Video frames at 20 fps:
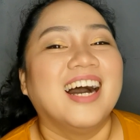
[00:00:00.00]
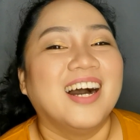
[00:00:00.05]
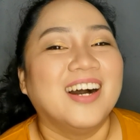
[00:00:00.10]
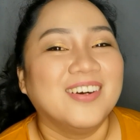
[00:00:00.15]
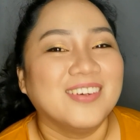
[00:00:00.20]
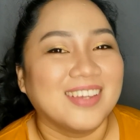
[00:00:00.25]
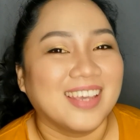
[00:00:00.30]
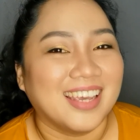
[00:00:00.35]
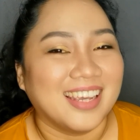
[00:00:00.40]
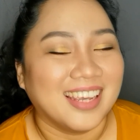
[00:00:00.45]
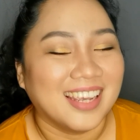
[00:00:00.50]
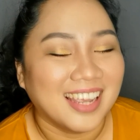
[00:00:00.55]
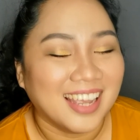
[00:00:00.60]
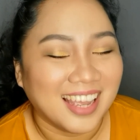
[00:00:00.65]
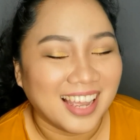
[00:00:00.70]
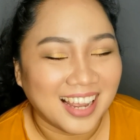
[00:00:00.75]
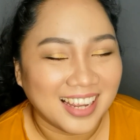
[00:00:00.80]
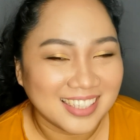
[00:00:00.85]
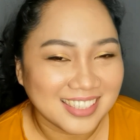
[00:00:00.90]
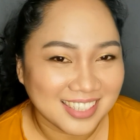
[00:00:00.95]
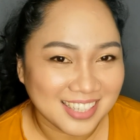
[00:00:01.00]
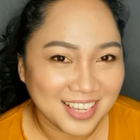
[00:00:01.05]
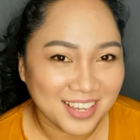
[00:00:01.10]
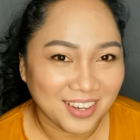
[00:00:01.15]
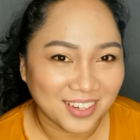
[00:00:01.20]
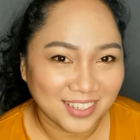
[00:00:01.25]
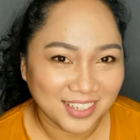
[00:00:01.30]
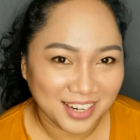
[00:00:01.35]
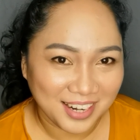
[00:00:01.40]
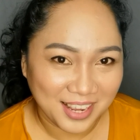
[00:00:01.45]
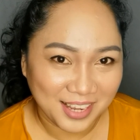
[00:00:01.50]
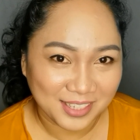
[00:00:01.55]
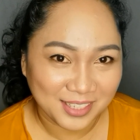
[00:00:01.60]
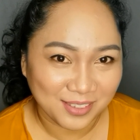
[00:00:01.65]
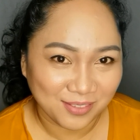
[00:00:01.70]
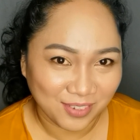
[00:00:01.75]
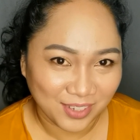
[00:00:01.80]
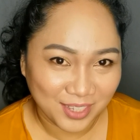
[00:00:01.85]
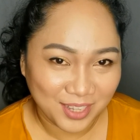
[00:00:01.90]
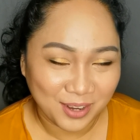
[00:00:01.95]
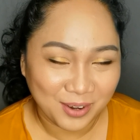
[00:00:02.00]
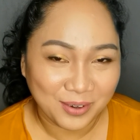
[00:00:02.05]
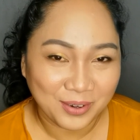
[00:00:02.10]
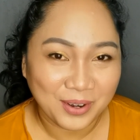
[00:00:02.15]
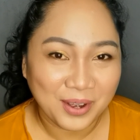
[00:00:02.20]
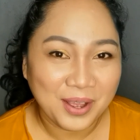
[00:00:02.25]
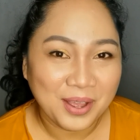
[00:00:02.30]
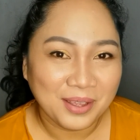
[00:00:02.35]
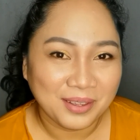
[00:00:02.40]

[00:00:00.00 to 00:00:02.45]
Okay, I'll see you on the next video.